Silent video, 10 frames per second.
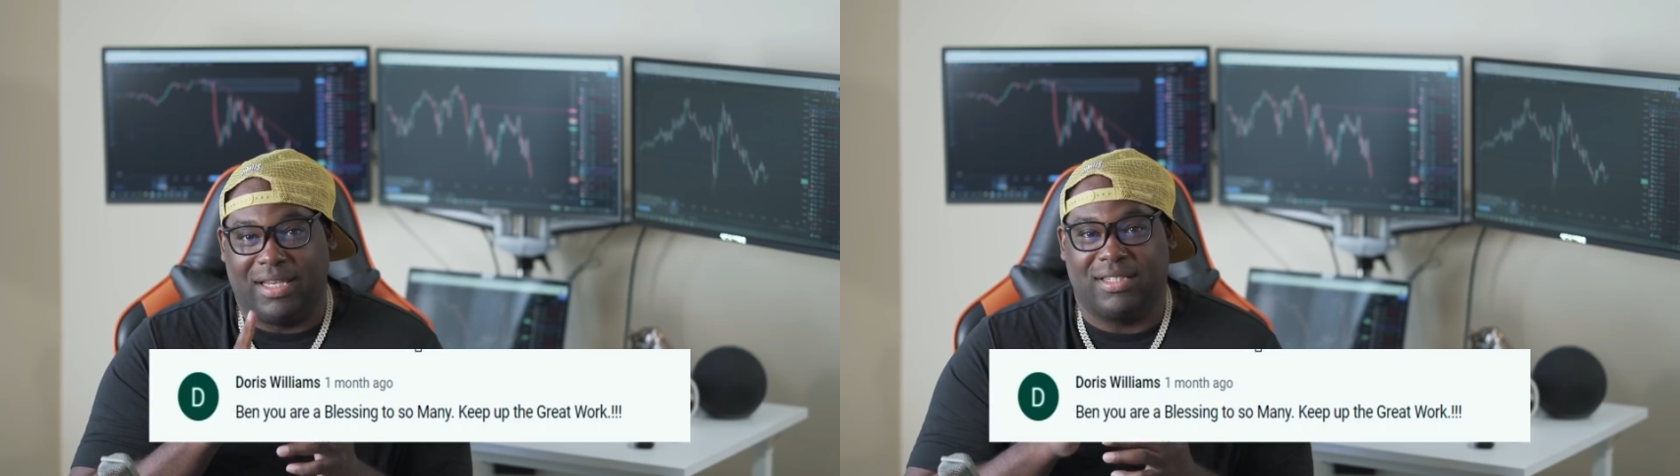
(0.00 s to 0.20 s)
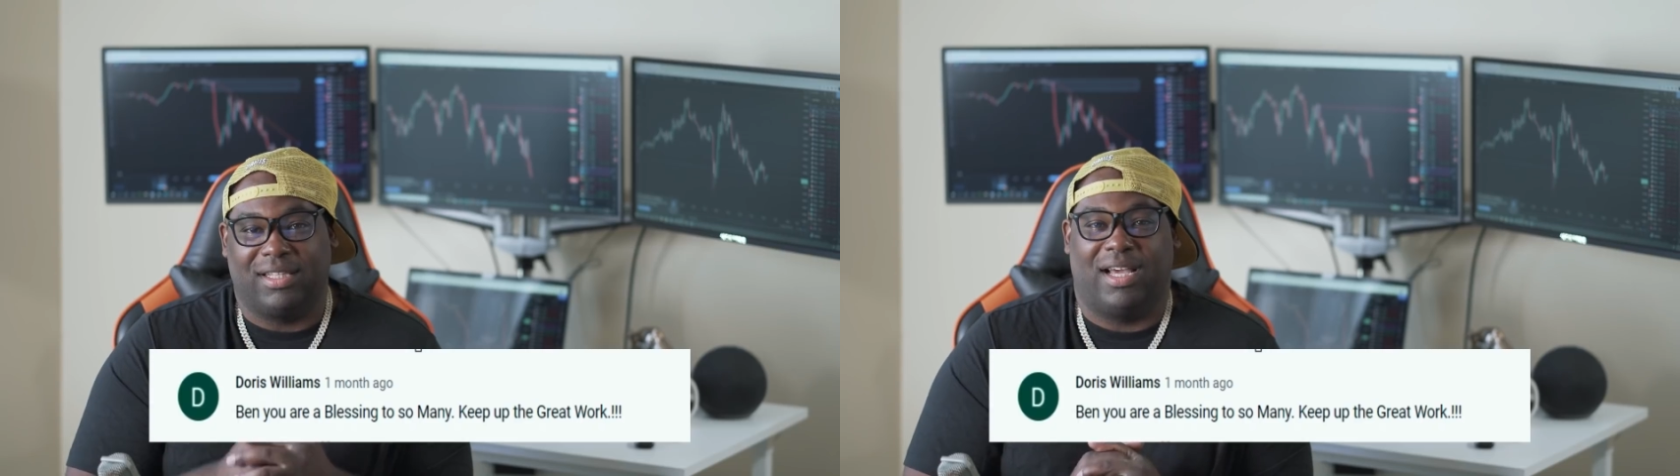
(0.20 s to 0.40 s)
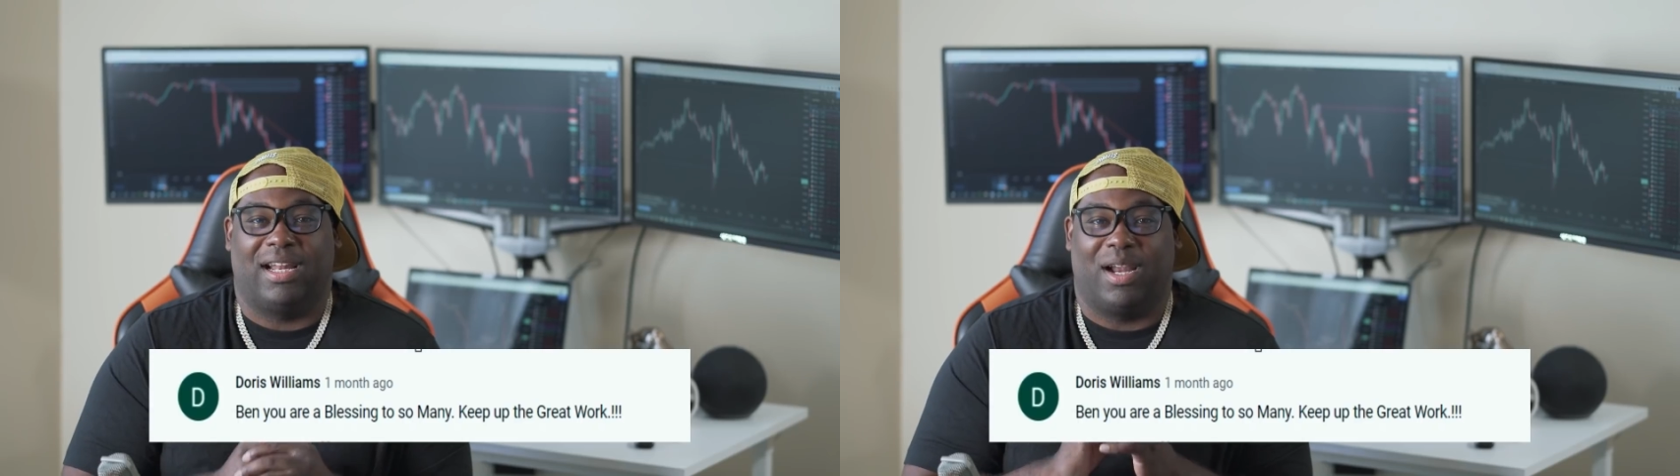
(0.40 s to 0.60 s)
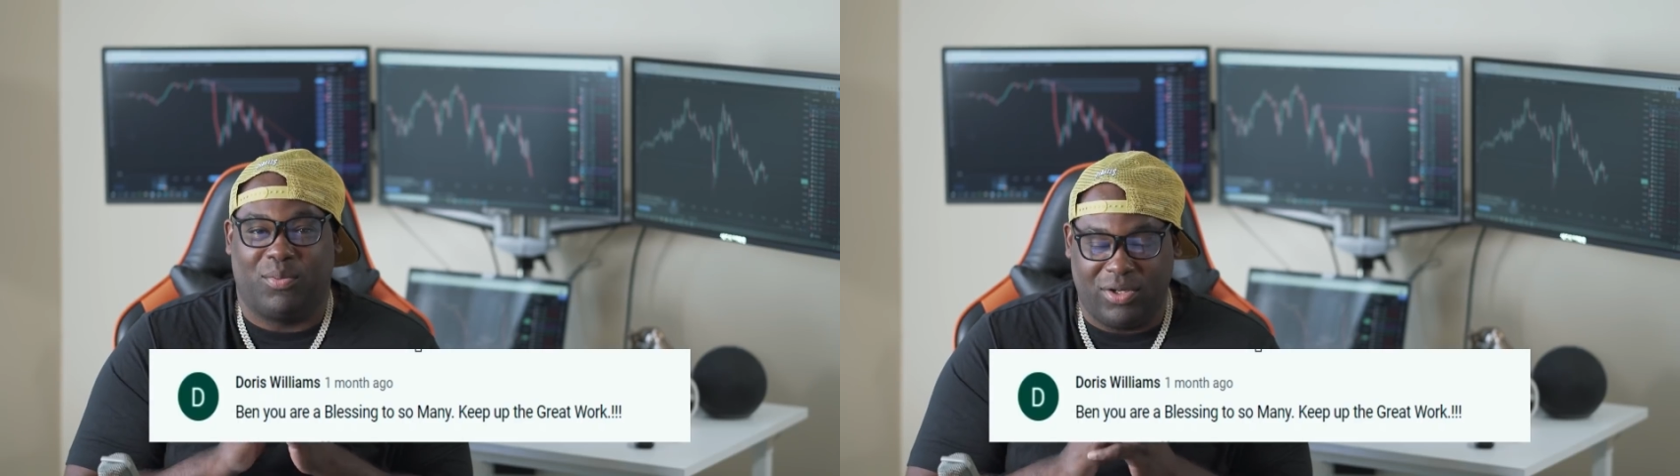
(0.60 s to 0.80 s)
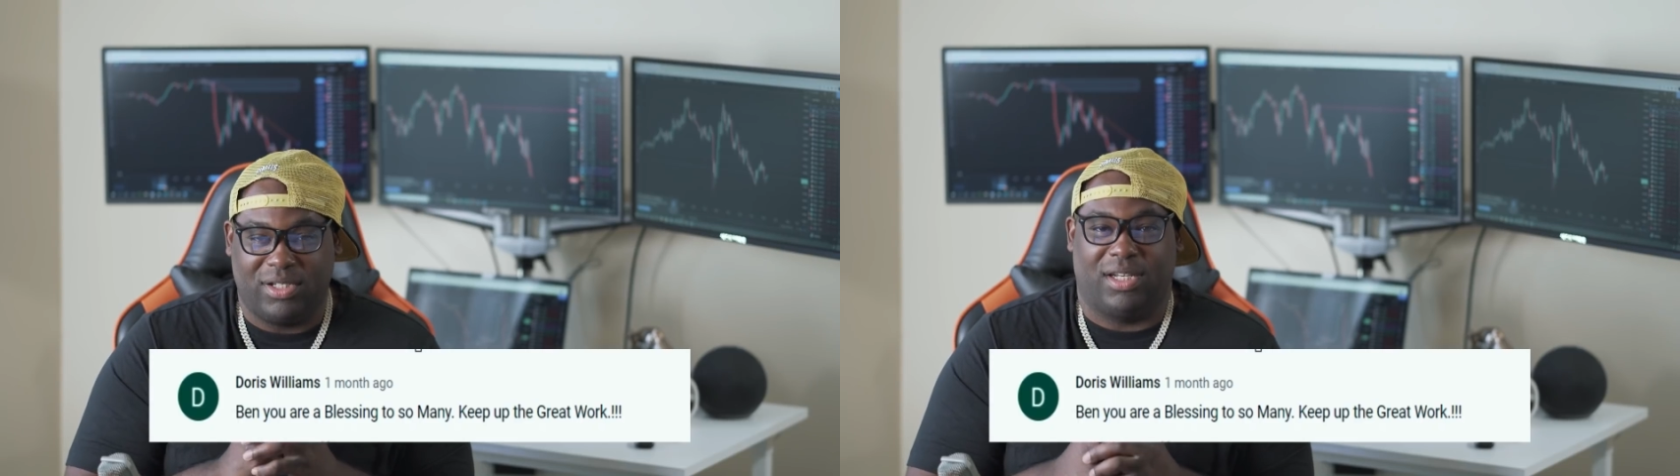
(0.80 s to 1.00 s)
Thanks a lot. I
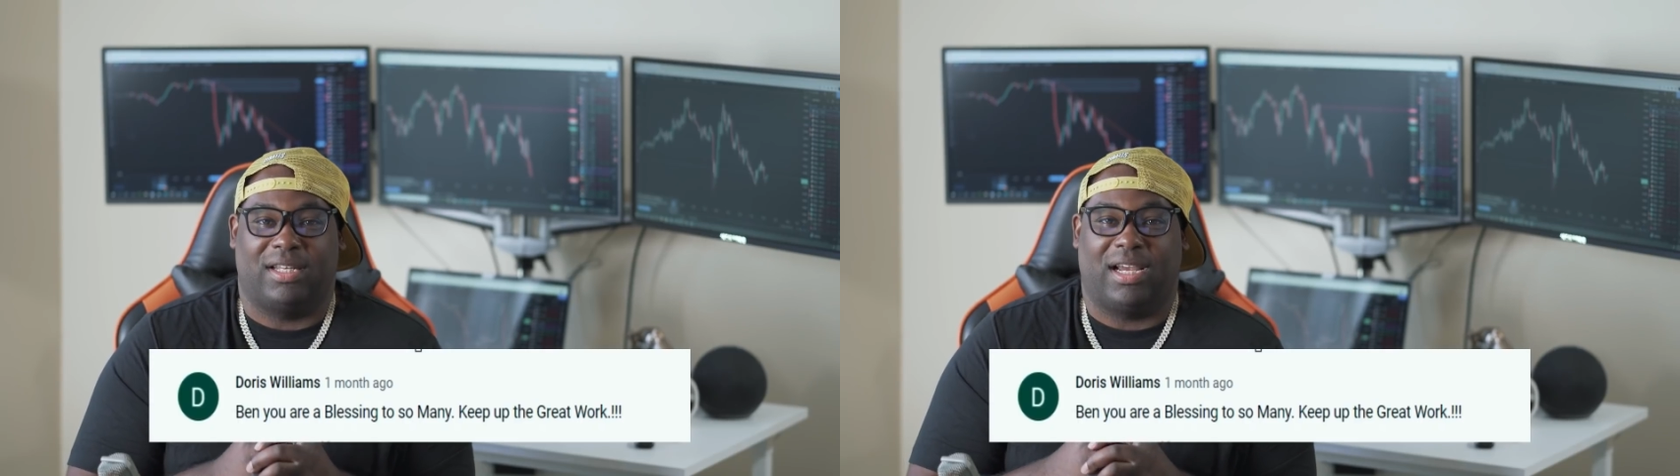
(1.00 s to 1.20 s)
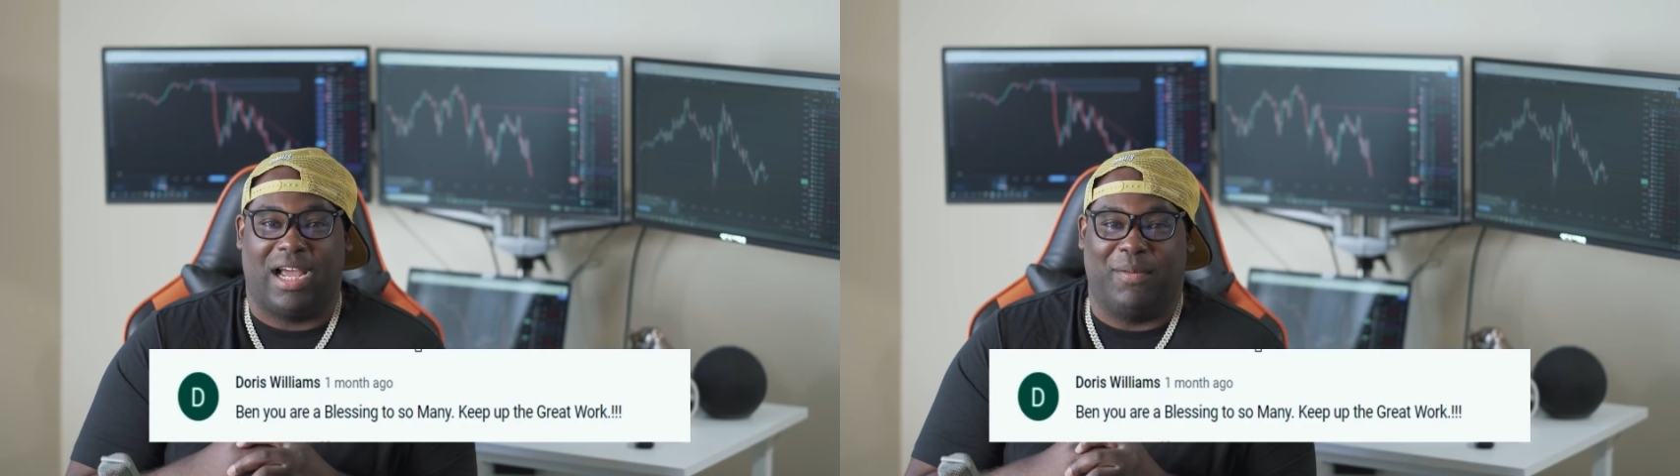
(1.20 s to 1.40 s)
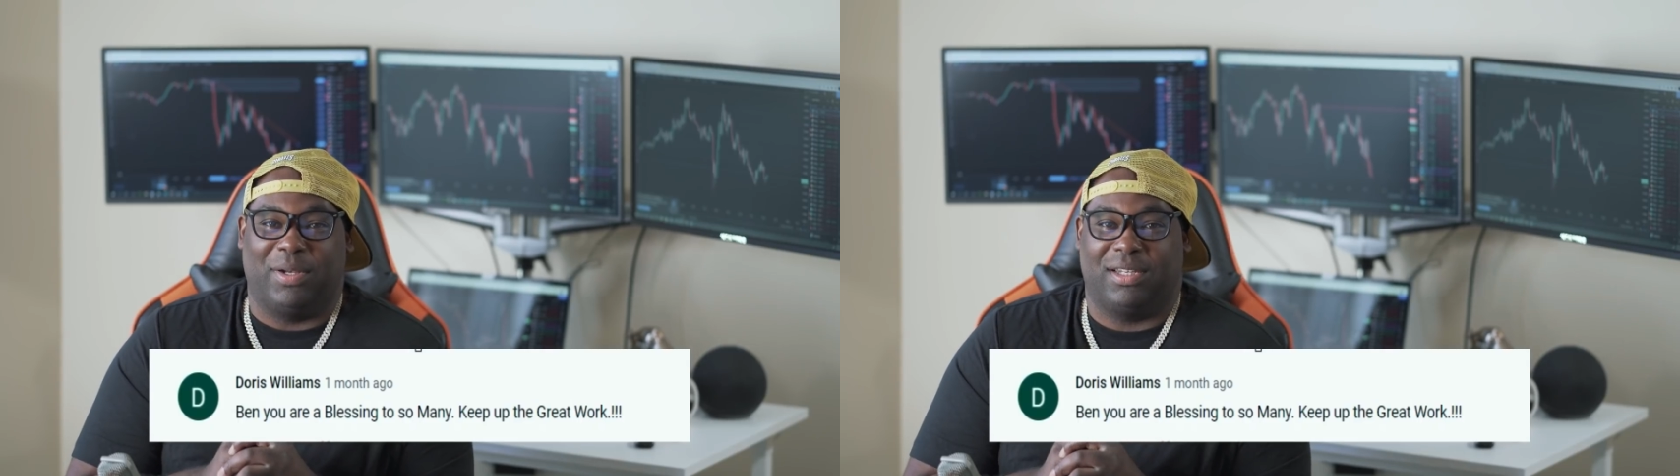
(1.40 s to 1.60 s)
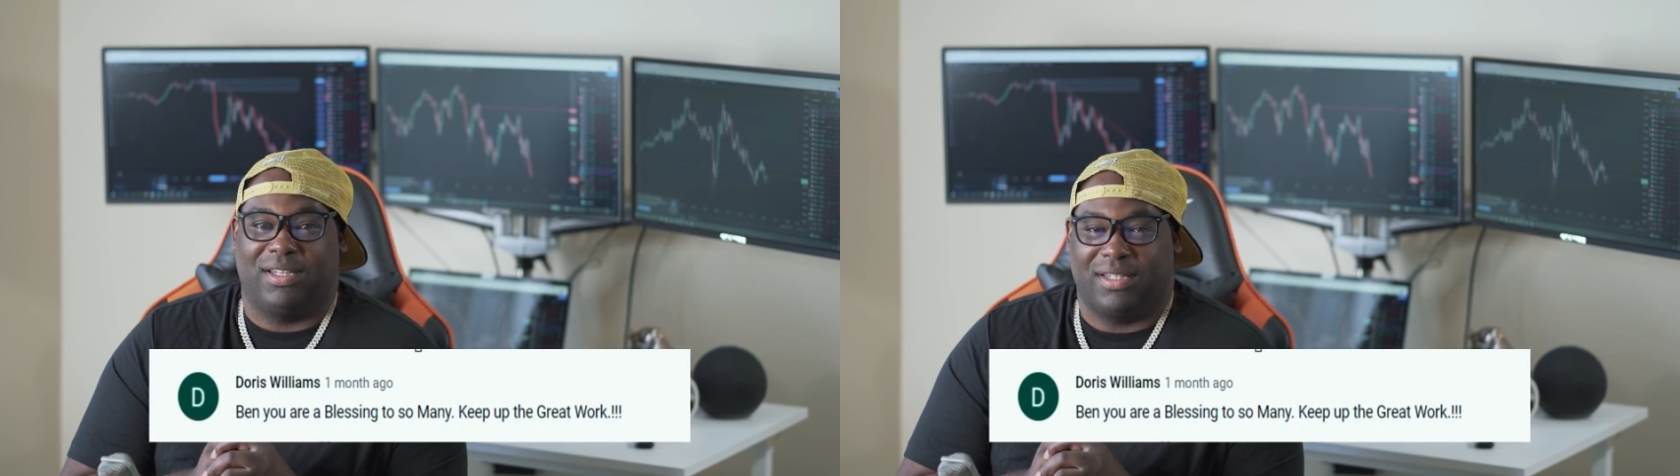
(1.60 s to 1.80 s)
appreciate that comment.